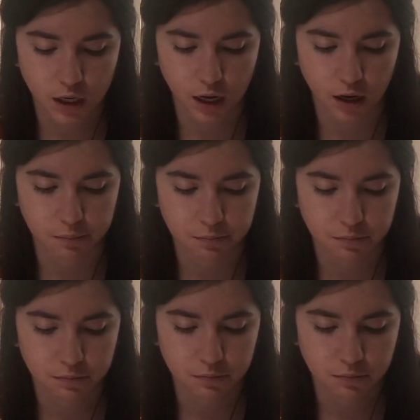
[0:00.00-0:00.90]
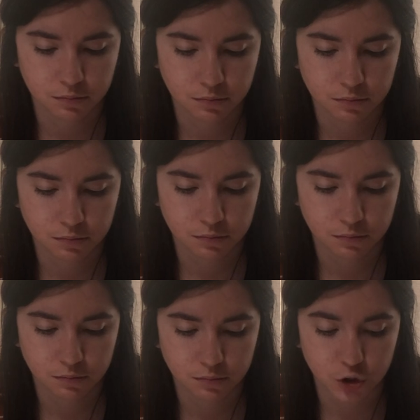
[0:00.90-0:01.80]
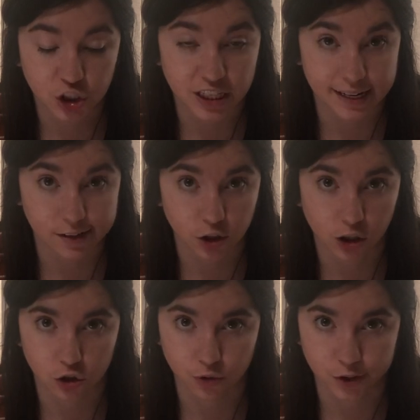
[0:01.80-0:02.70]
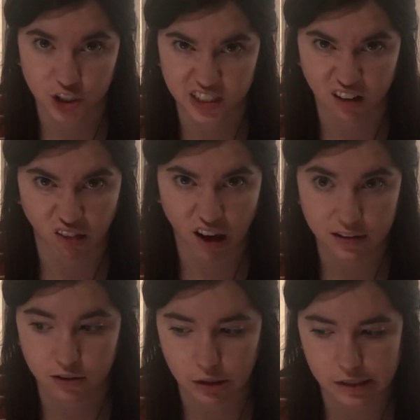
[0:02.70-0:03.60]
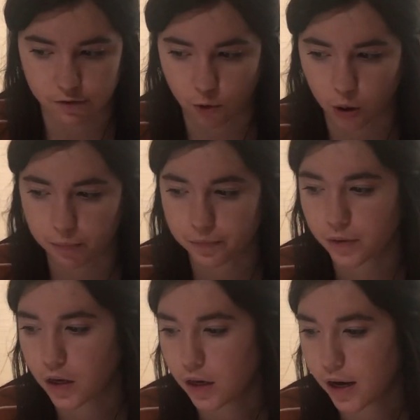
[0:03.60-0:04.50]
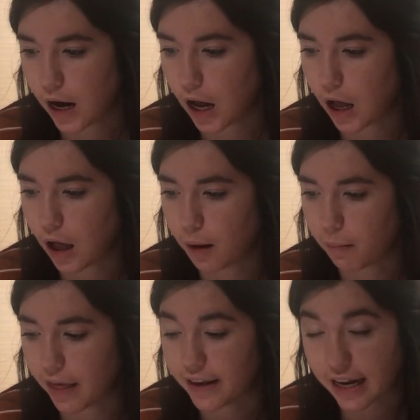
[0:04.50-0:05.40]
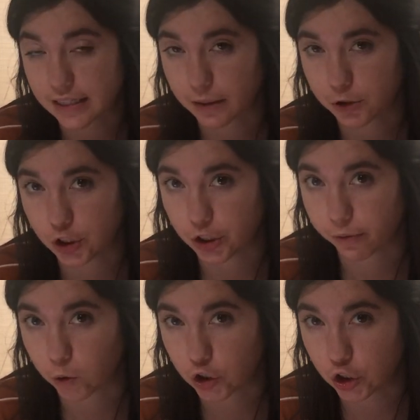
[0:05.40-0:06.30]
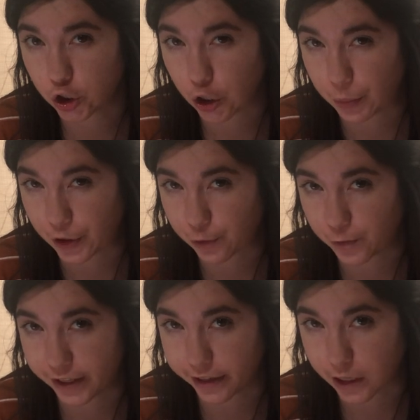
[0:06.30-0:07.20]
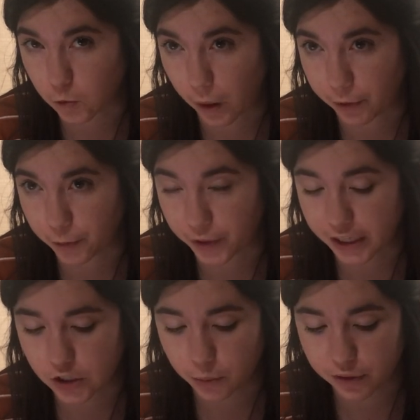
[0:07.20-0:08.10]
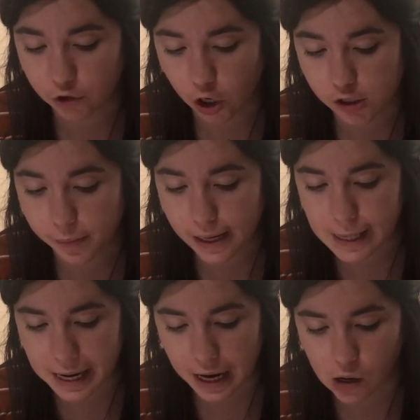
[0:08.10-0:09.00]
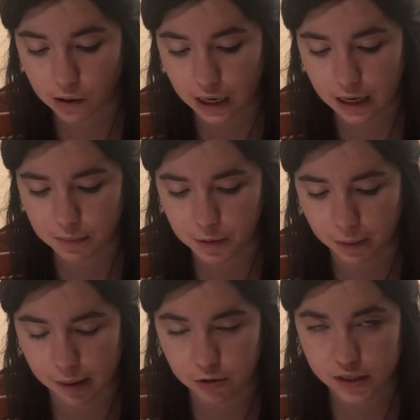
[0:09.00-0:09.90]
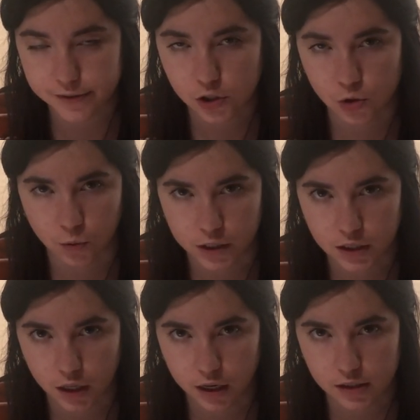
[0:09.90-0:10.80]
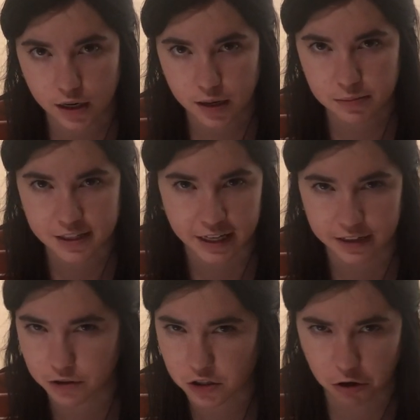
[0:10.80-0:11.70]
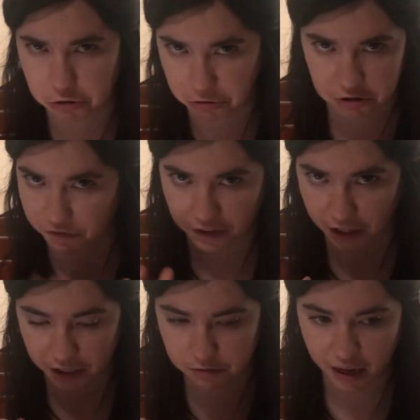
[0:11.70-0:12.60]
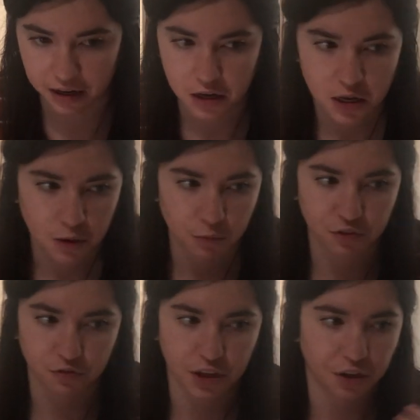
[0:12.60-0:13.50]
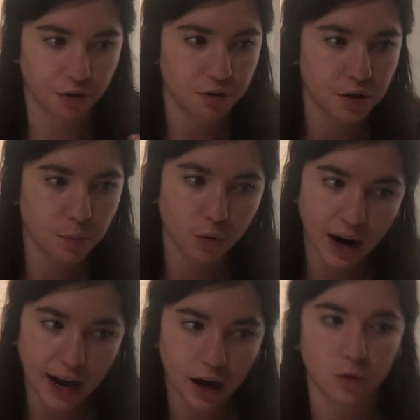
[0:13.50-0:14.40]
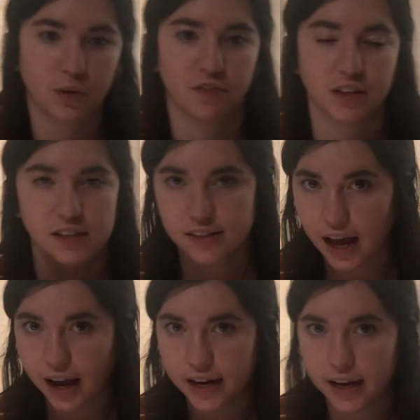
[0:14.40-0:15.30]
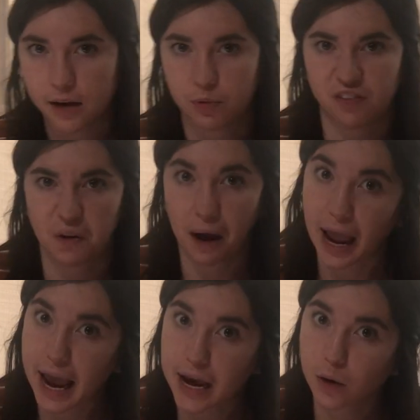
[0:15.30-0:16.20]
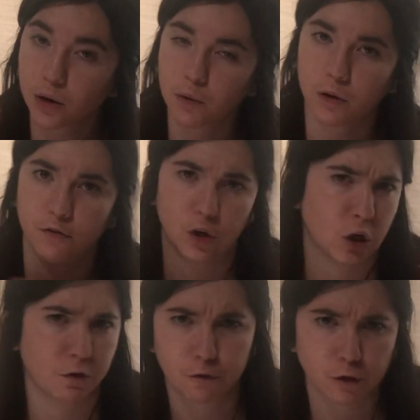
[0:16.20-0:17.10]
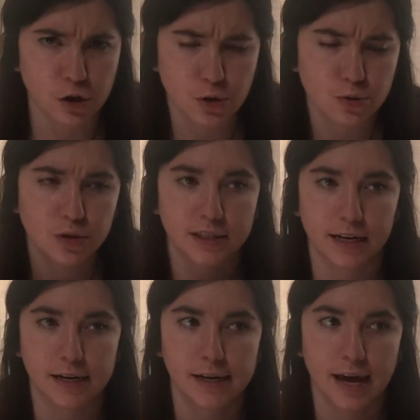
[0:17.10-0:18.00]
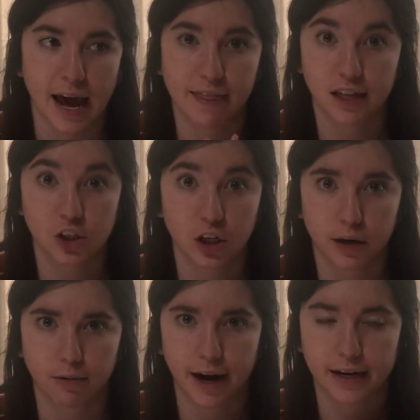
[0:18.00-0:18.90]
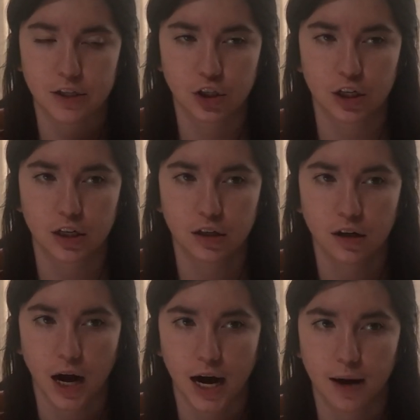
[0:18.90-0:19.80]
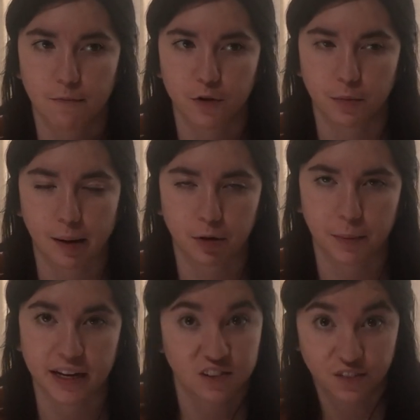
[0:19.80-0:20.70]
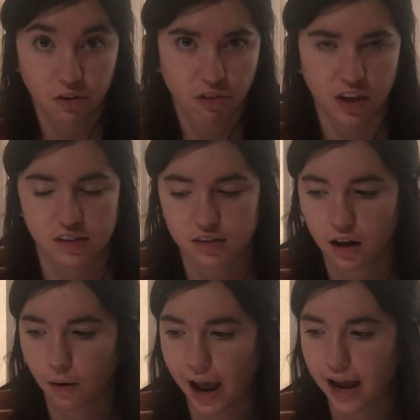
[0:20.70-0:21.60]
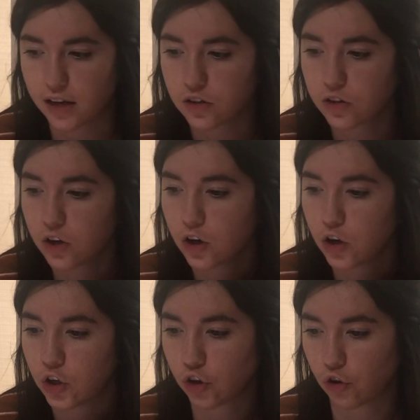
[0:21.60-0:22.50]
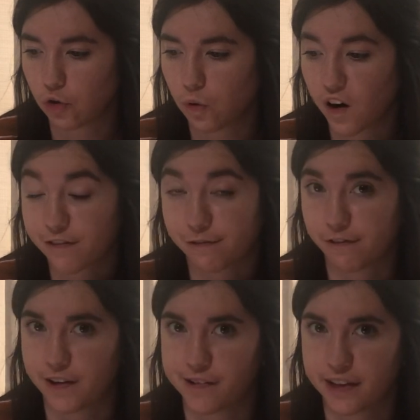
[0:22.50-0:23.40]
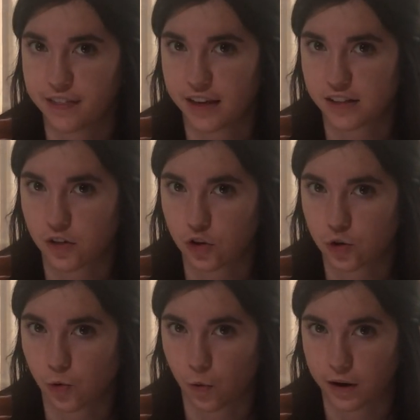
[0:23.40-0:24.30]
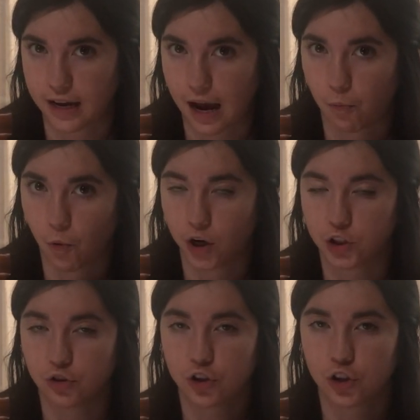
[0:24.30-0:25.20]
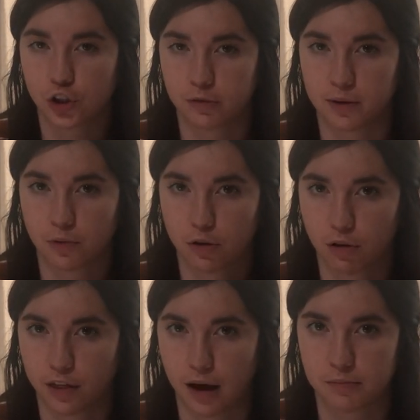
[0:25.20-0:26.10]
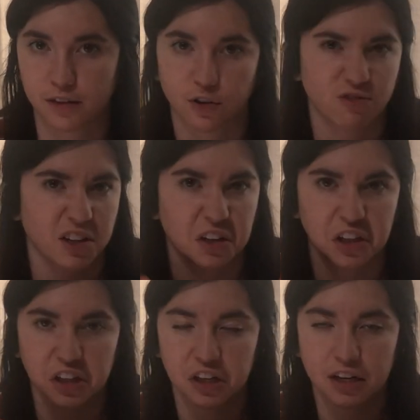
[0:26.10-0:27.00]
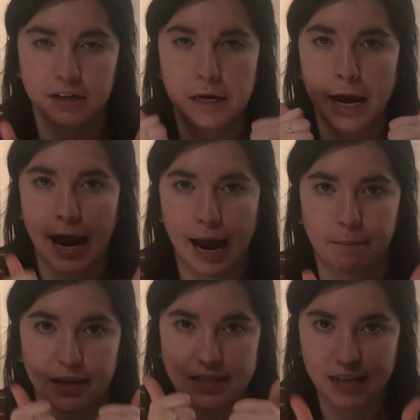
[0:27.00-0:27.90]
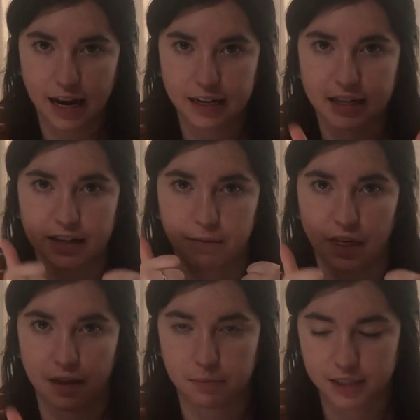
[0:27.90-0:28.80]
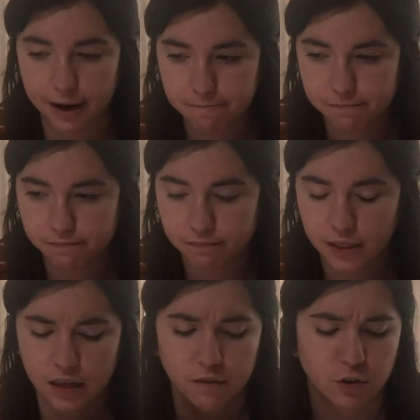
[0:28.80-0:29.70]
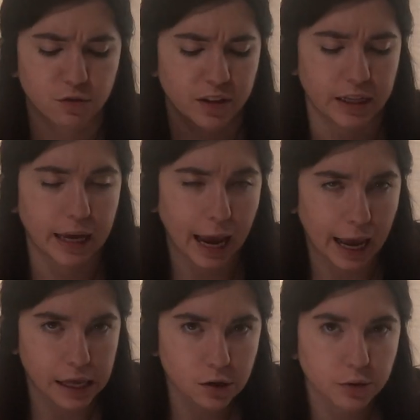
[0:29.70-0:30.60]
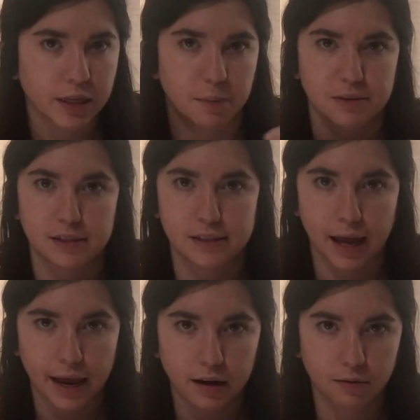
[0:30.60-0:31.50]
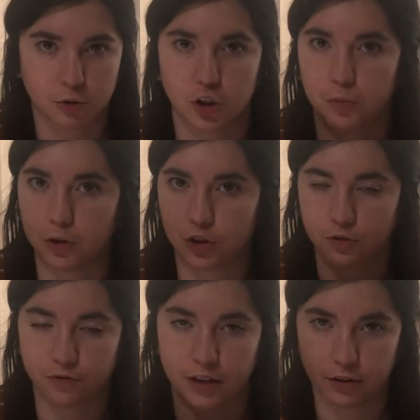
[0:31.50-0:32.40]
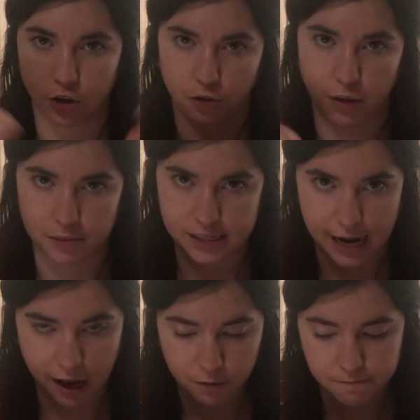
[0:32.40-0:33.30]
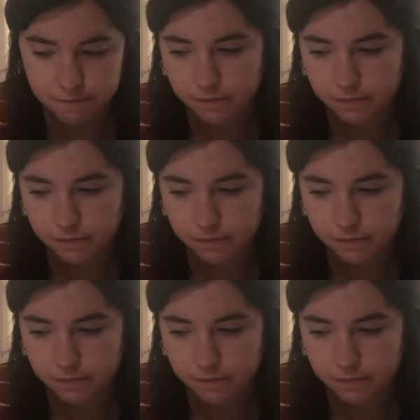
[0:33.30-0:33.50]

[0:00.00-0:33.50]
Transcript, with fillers: Um, she's a character in our story, she's in a lot, so listen for her. Um, and the next thing I want you to do, I want you to show me your feelings while we read. So we've talked about how um, the Bible gives us stories a lot of times that give us all sorts of feelings, right? We feel proud, we feel excited, we feel angry, we feel confused, and, and that's good, right? It's good um, for the Bible to make us feel things. So as you are feeling things in the story, I want you to show me with your thumbs. If you're feeling good, happy, excited, give me a thumbs up. If you're feeling angry, upset, I want you to put your, your thumbs down.